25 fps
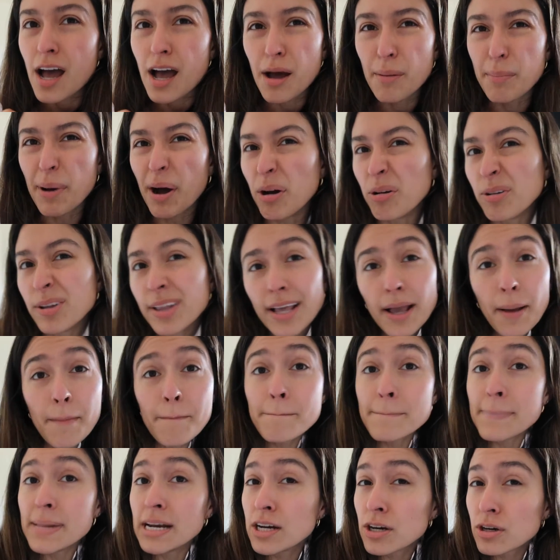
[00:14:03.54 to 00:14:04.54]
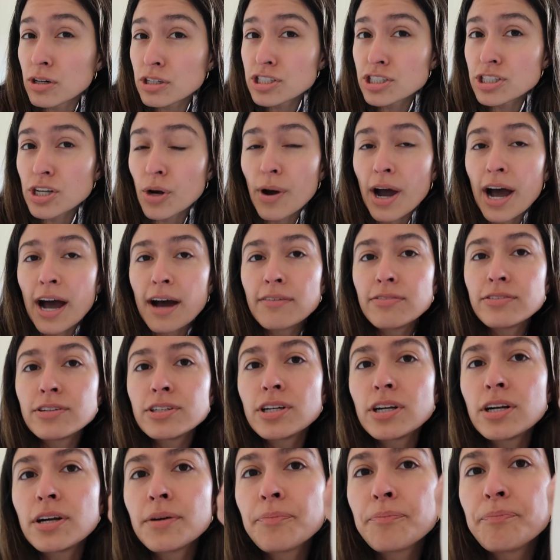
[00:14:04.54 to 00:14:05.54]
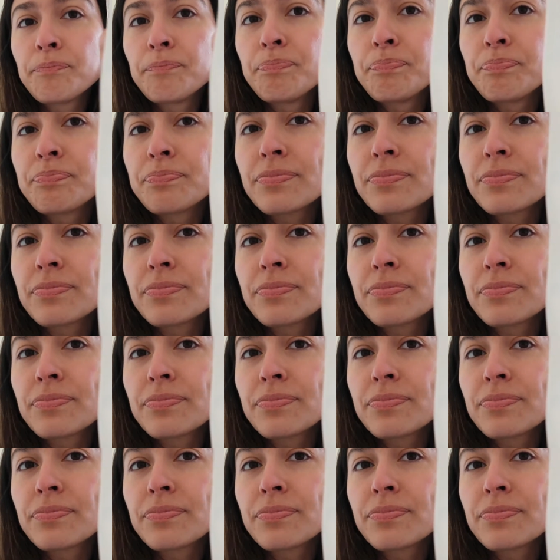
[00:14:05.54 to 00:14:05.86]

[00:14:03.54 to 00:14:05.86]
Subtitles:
about like a minute or so after,